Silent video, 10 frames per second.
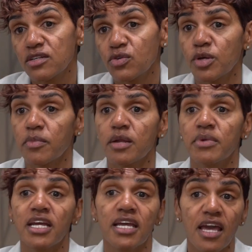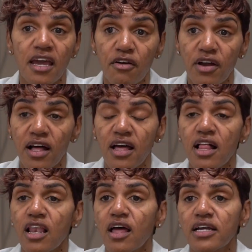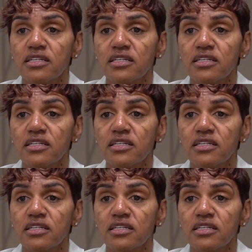or you might have been a carer, like,